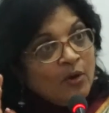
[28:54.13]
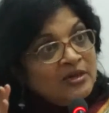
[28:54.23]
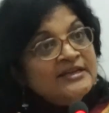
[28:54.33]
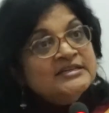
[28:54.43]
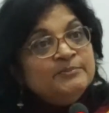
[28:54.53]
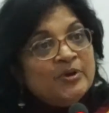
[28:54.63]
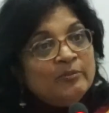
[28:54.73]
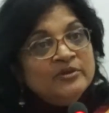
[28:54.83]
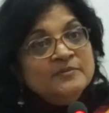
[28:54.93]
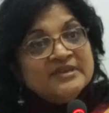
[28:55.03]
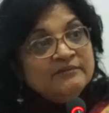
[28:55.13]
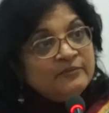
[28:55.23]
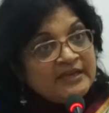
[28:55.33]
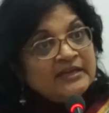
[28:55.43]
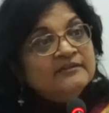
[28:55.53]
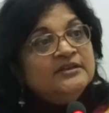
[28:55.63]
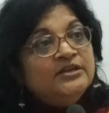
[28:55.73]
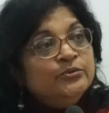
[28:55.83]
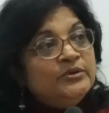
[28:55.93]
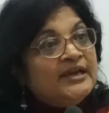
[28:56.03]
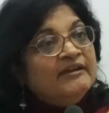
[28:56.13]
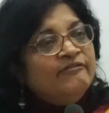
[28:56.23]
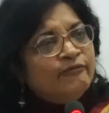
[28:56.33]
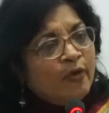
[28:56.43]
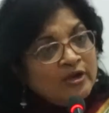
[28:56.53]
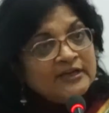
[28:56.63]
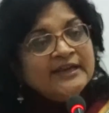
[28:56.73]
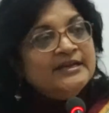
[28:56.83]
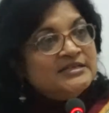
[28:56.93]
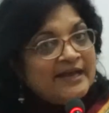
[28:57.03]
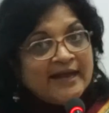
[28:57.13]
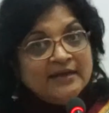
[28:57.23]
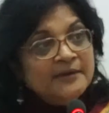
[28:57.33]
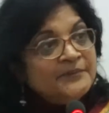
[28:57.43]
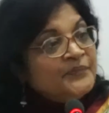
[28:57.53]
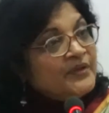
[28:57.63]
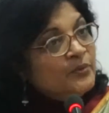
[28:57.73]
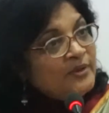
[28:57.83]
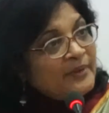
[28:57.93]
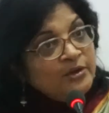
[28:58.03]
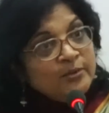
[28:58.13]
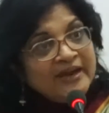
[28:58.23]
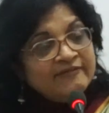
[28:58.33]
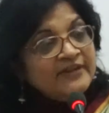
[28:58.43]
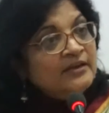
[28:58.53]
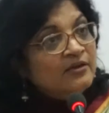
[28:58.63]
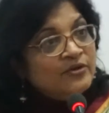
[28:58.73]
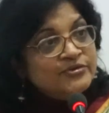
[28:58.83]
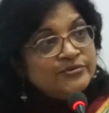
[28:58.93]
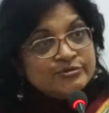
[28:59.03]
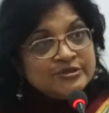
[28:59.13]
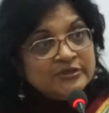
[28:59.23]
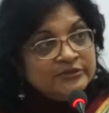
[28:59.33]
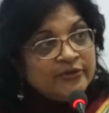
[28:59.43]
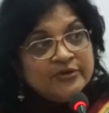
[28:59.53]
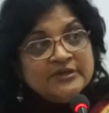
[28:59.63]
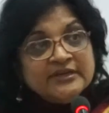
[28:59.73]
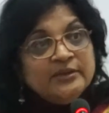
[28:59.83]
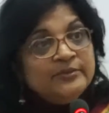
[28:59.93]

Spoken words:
So there were all these problems, and we in the DUTA fought against that. We went to every constitutional